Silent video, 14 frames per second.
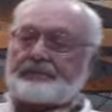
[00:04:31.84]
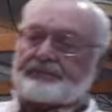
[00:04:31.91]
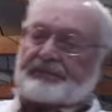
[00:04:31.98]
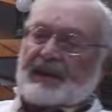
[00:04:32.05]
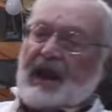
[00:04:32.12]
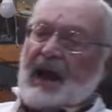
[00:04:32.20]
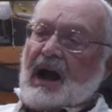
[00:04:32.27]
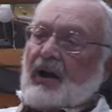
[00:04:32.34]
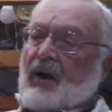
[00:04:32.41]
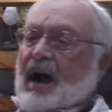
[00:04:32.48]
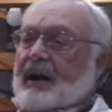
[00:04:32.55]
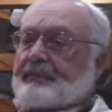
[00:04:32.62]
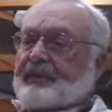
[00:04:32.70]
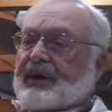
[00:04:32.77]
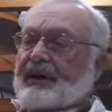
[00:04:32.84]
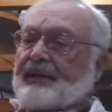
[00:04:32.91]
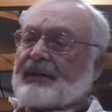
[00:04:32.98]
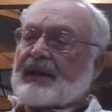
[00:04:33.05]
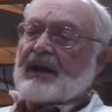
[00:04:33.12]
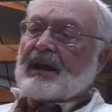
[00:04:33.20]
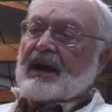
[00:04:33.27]
Now, I
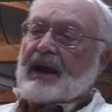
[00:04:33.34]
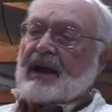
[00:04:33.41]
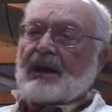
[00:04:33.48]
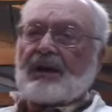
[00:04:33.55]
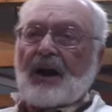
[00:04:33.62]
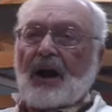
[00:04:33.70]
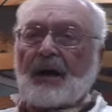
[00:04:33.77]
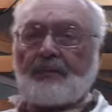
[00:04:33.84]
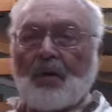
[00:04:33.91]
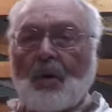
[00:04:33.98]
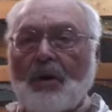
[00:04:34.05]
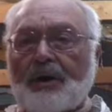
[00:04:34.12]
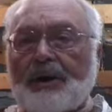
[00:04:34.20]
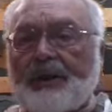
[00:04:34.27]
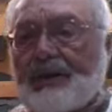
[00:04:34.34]
pin the cardboard in